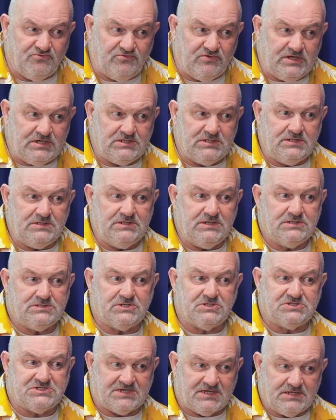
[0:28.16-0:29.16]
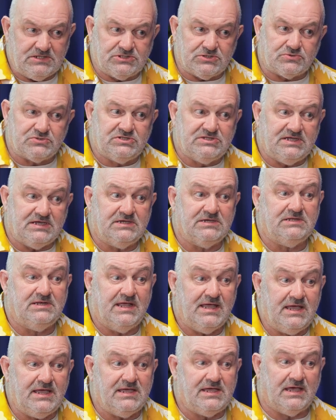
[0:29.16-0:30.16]
really need to change your
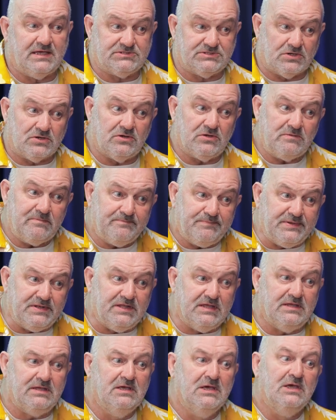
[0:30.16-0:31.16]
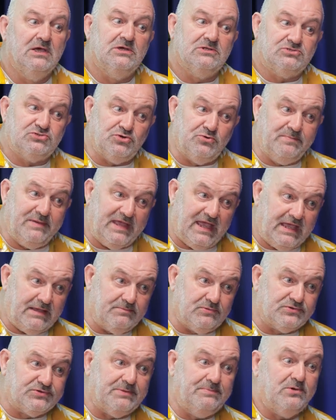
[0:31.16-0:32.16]
DNA as a company to be
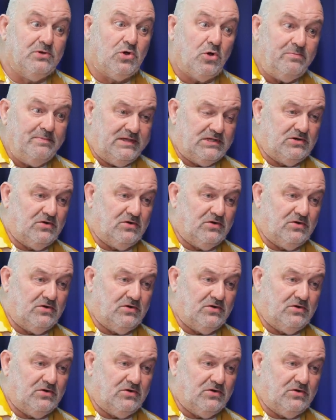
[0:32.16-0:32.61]
able to become